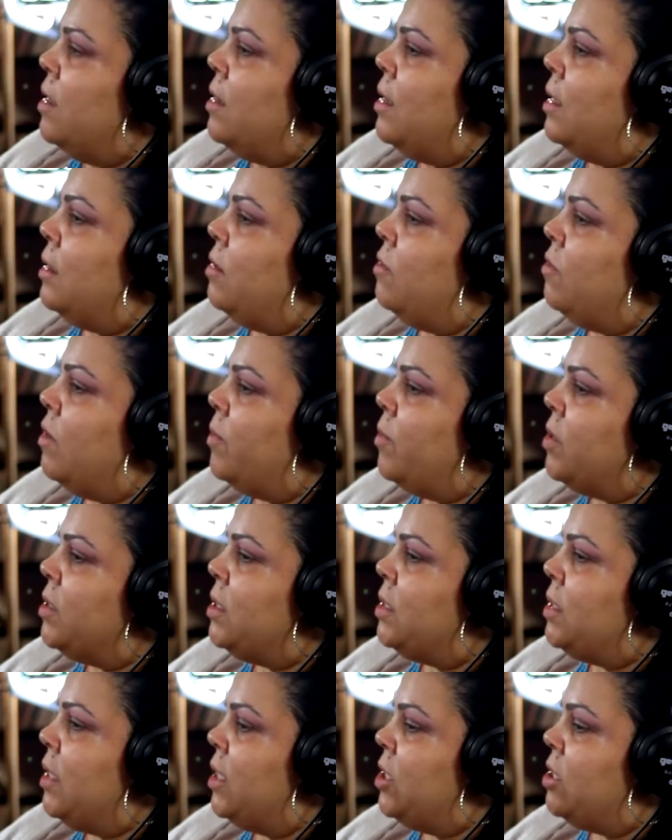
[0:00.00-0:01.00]
that the
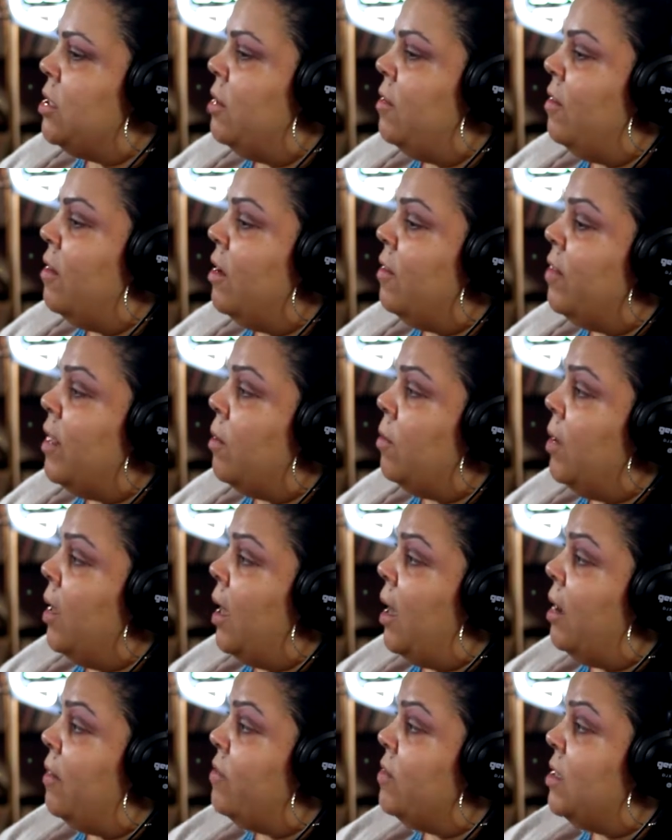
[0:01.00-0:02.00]
representation of love that we
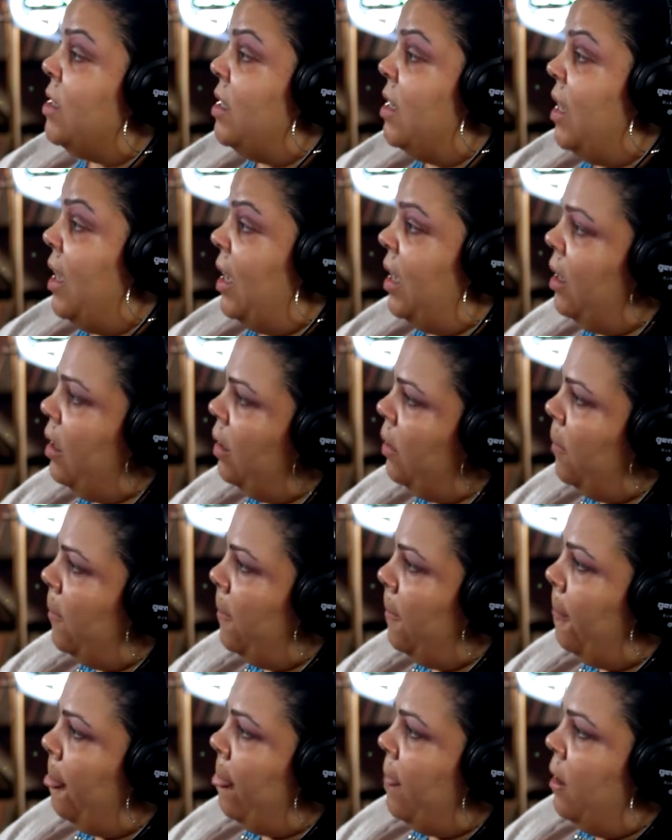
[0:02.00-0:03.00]
have today,
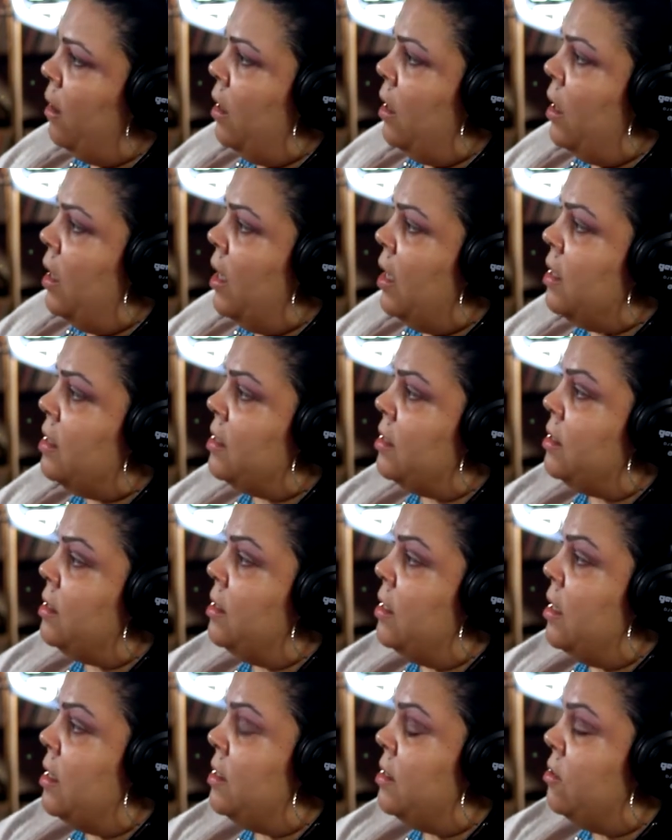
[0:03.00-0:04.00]

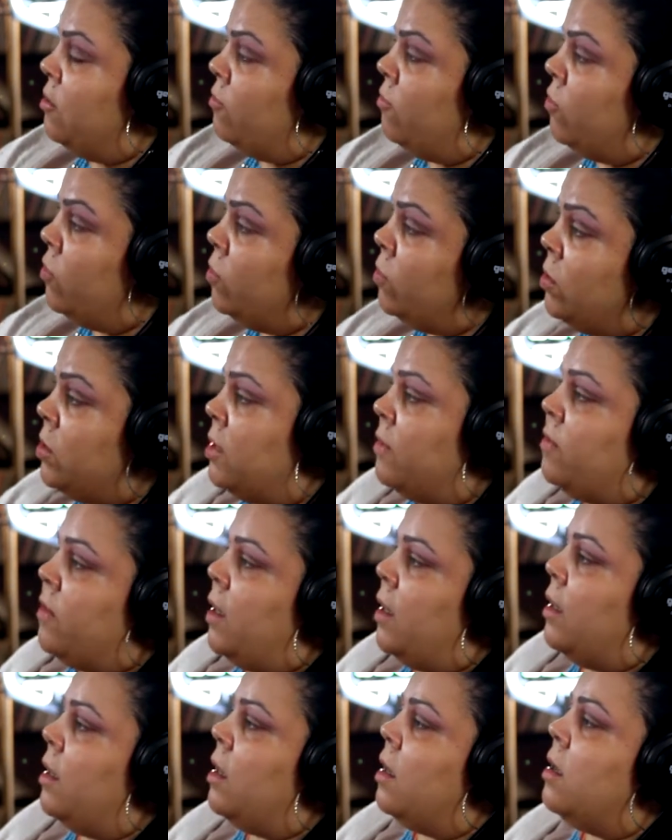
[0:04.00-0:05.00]
is the root of
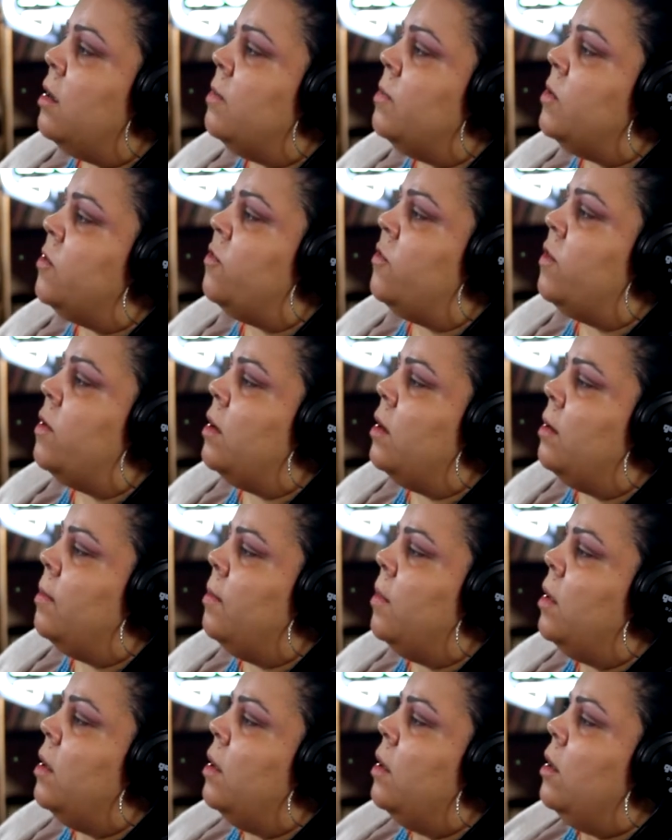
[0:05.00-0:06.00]
it comes
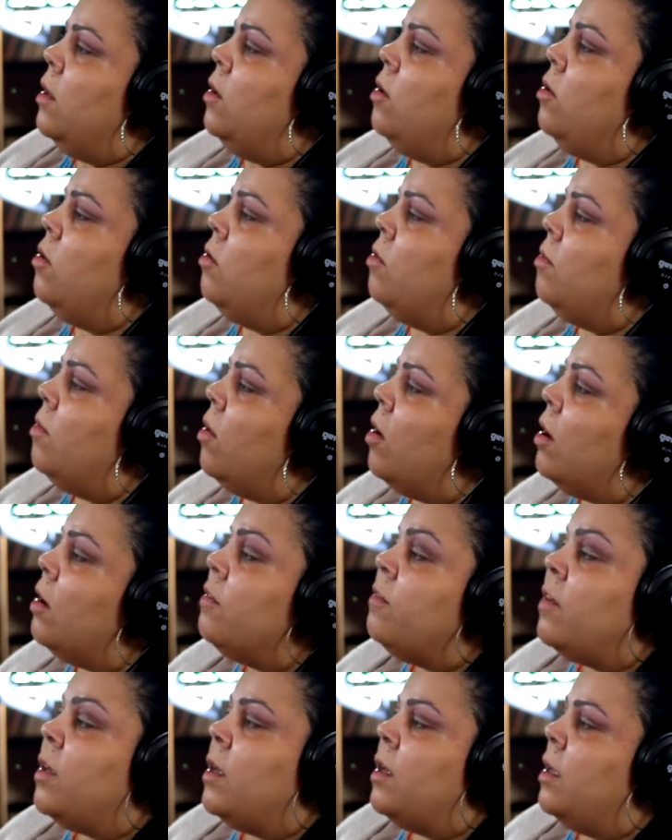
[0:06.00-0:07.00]
from,
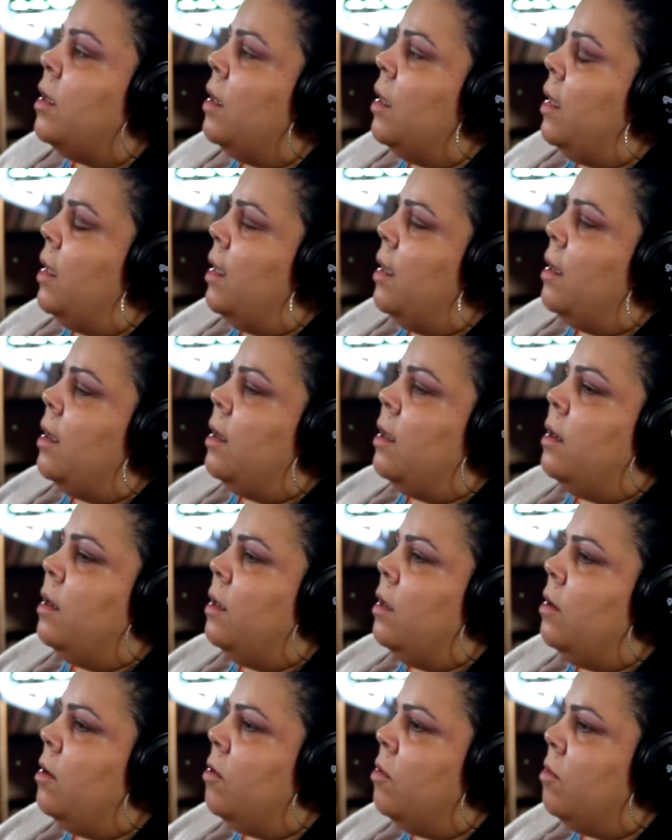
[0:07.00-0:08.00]
Marvin
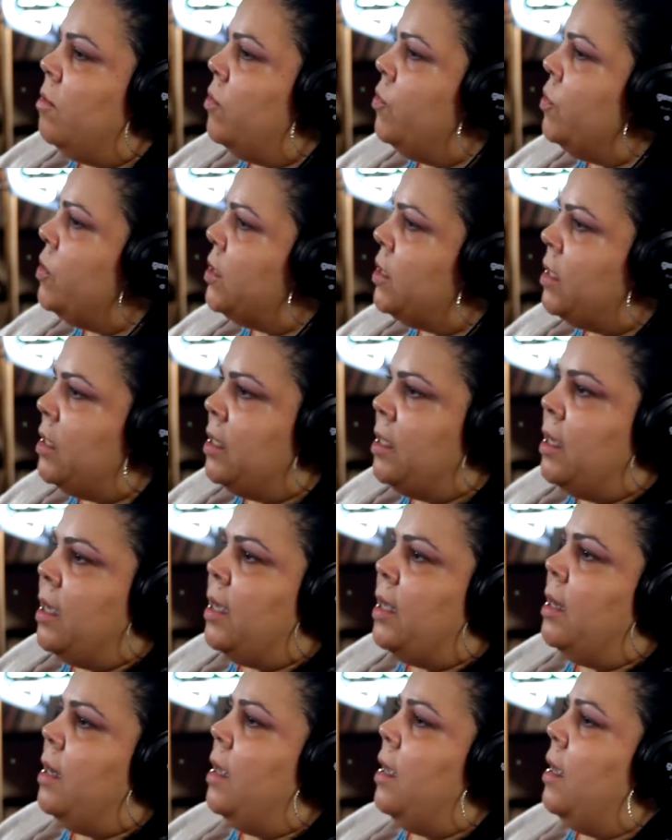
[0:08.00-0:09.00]
and, Bootsy
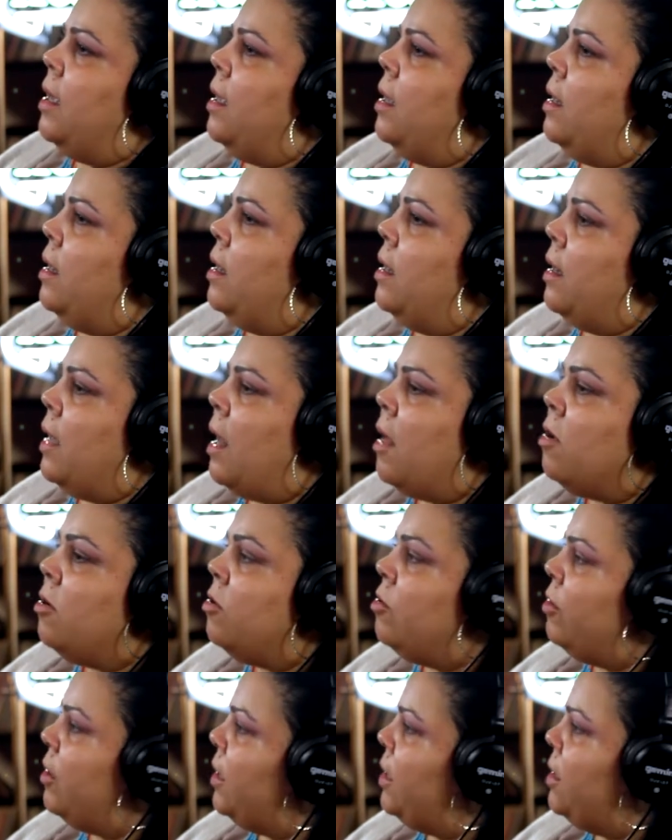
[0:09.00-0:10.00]
and Al
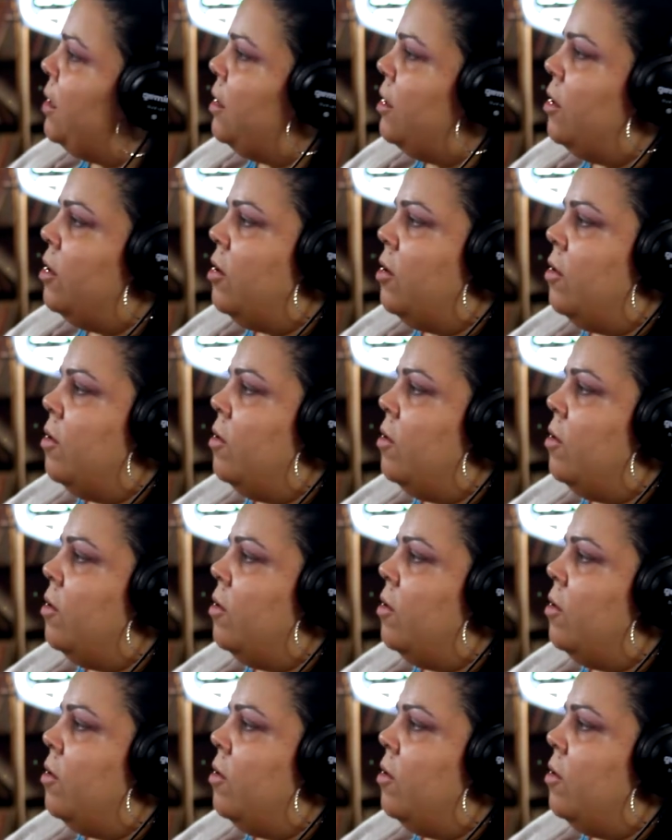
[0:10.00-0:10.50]
Green,